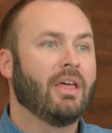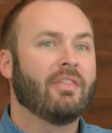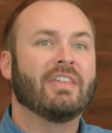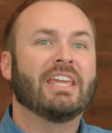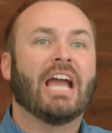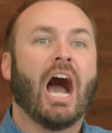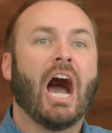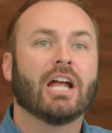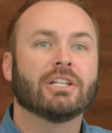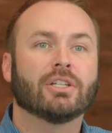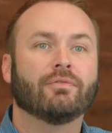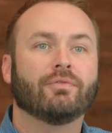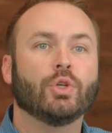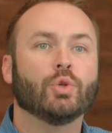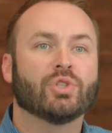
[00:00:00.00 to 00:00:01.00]
the odds
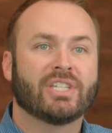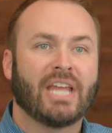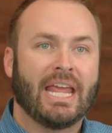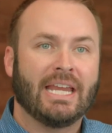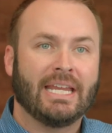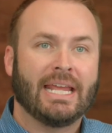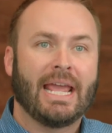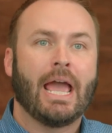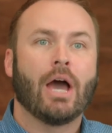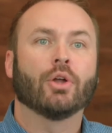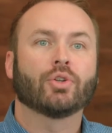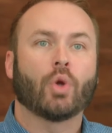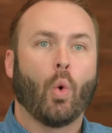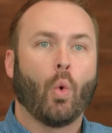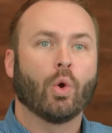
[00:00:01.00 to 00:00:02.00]
of you standing
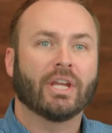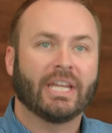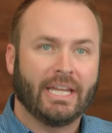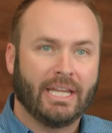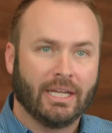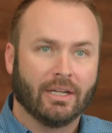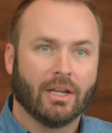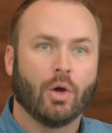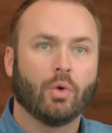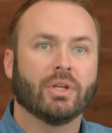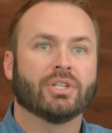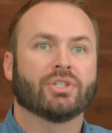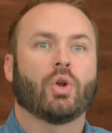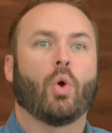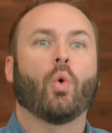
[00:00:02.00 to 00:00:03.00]
out or getting
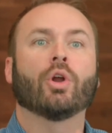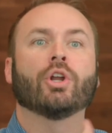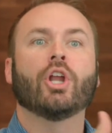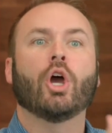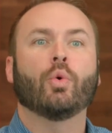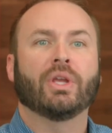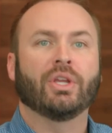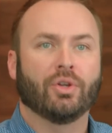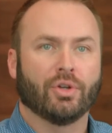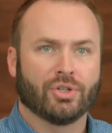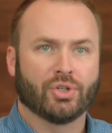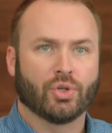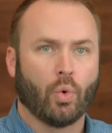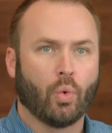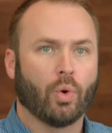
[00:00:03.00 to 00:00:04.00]
noticed or knowing your
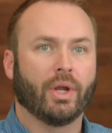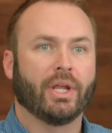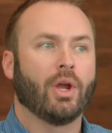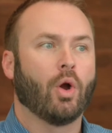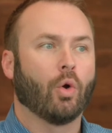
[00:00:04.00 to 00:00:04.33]
story